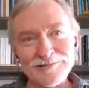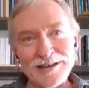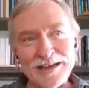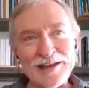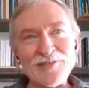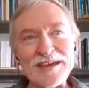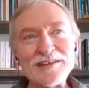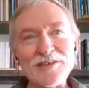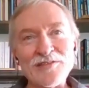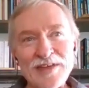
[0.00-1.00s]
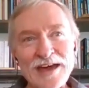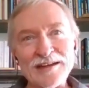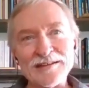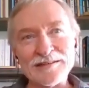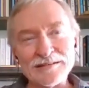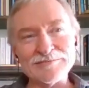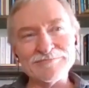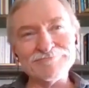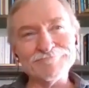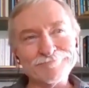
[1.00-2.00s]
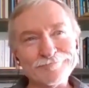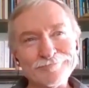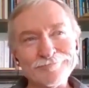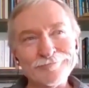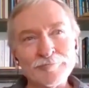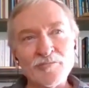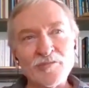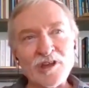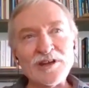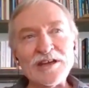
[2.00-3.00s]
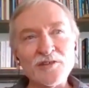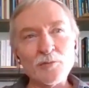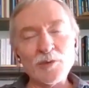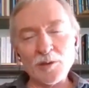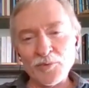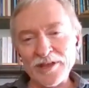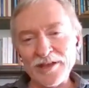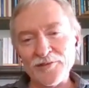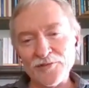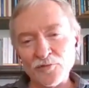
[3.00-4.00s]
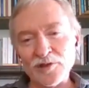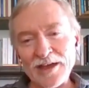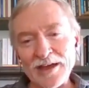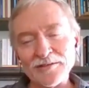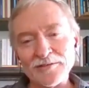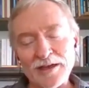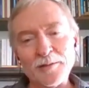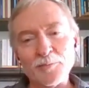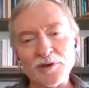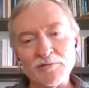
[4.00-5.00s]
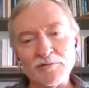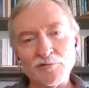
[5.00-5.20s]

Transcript: And I think that that, there needs to be a place for that type of